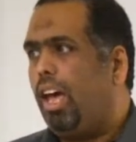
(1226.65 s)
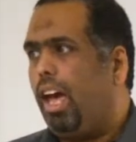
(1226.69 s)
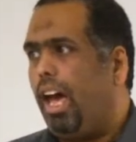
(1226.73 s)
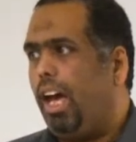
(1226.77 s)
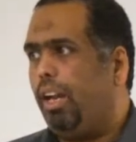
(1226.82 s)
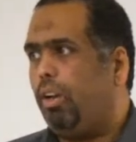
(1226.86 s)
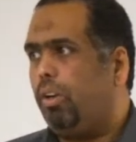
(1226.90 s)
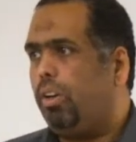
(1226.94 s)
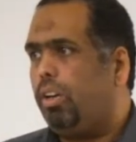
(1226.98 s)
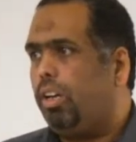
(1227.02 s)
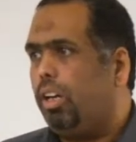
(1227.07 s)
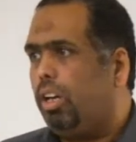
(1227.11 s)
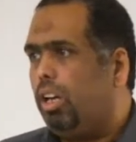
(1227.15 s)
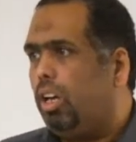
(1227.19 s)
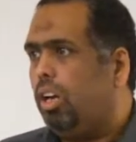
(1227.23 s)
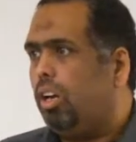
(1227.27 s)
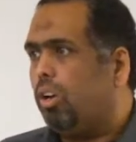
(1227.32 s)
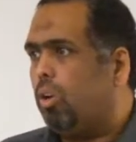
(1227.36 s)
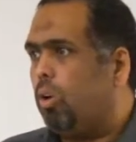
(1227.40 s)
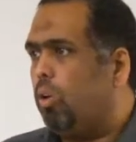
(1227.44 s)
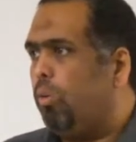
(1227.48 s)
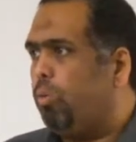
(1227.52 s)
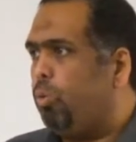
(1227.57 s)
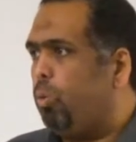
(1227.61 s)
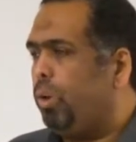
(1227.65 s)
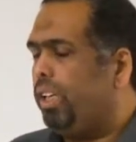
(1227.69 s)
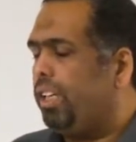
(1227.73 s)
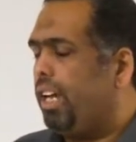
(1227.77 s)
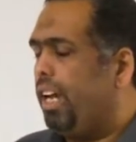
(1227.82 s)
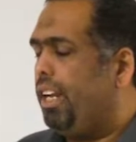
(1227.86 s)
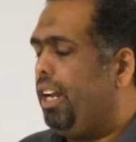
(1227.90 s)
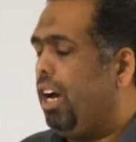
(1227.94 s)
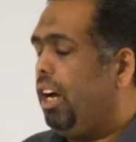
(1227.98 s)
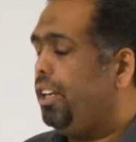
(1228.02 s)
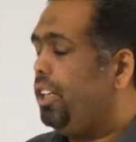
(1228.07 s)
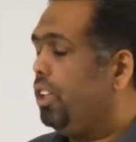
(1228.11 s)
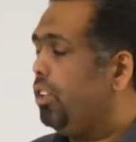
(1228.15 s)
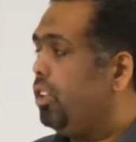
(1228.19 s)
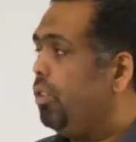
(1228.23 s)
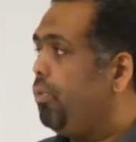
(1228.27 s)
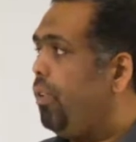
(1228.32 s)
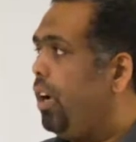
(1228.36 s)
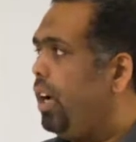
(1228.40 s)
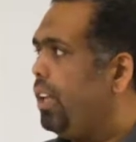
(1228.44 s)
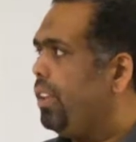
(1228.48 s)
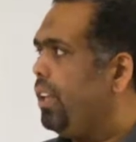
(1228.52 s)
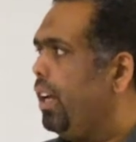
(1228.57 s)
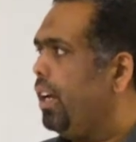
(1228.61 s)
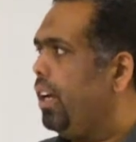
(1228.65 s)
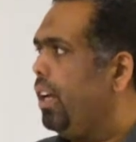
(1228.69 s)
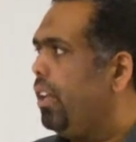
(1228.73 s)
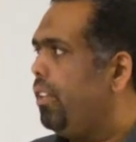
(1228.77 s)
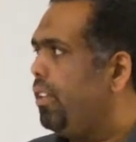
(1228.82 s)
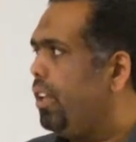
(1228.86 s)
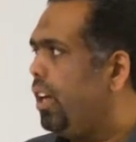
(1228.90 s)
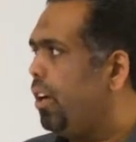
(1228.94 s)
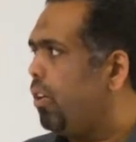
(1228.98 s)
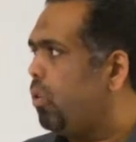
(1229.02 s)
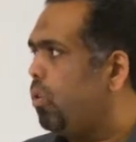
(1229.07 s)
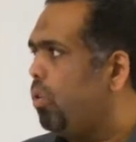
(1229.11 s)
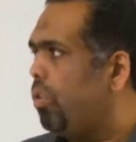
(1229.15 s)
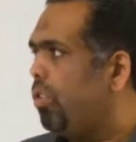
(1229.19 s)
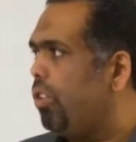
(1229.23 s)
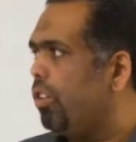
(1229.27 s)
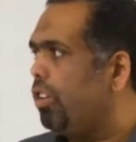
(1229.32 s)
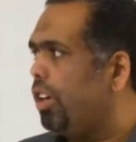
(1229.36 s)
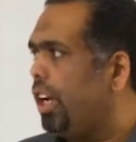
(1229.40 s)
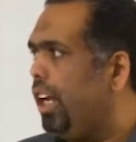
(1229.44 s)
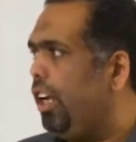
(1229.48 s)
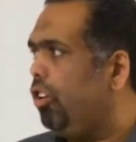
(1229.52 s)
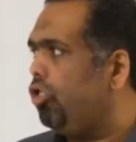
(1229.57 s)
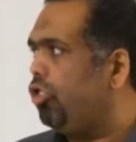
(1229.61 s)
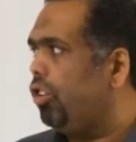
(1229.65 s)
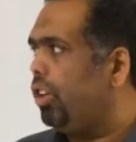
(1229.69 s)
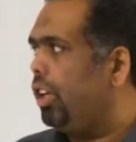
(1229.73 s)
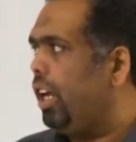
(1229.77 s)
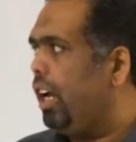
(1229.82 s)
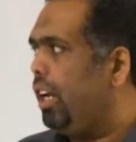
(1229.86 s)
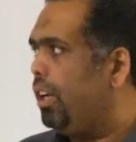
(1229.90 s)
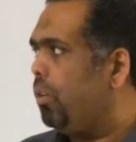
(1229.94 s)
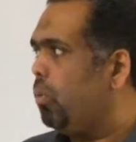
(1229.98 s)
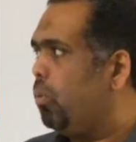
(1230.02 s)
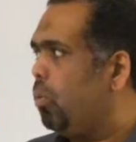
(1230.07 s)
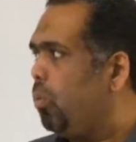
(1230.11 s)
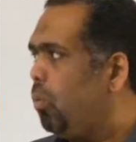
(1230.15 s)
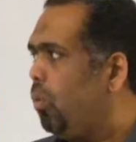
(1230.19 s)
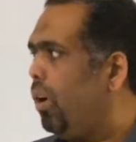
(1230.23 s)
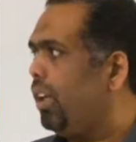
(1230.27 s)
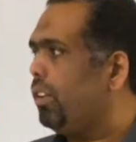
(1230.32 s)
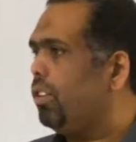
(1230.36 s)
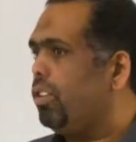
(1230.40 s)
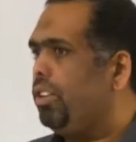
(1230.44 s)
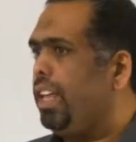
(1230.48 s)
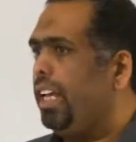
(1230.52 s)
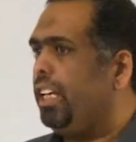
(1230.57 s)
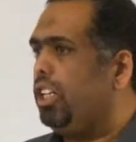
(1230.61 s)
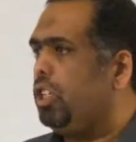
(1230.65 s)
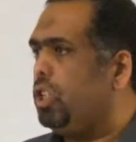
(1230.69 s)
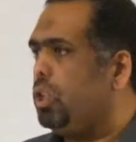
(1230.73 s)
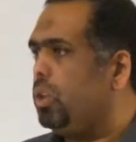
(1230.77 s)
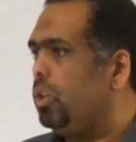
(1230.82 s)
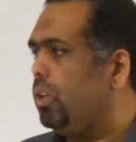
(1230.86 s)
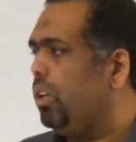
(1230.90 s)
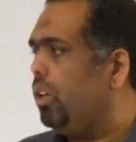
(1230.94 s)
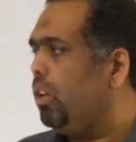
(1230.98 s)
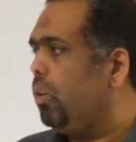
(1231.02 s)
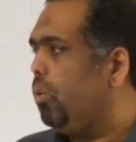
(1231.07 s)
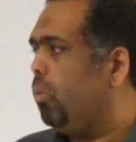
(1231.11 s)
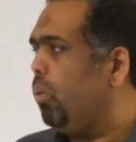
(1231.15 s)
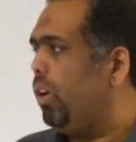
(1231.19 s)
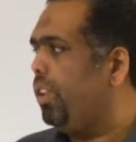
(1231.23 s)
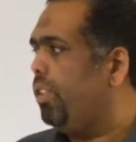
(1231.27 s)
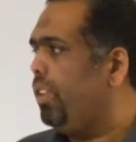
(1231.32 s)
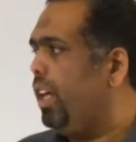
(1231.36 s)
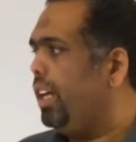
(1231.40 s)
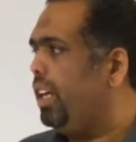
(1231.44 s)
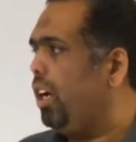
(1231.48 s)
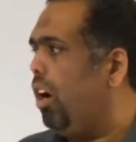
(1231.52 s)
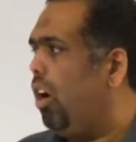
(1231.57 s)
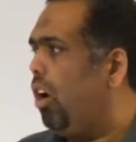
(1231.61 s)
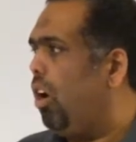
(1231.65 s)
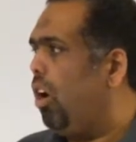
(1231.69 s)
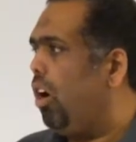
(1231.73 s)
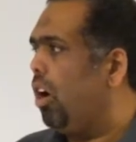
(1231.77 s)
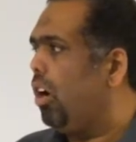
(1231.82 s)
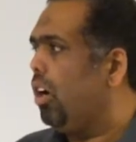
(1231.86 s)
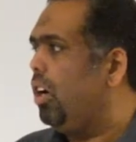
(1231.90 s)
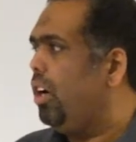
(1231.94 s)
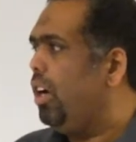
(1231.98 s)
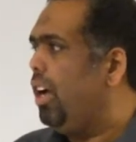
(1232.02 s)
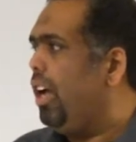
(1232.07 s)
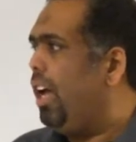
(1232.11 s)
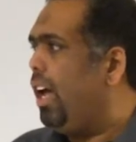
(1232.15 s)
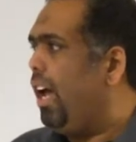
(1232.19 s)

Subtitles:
and if we can identify their concentration and what they are.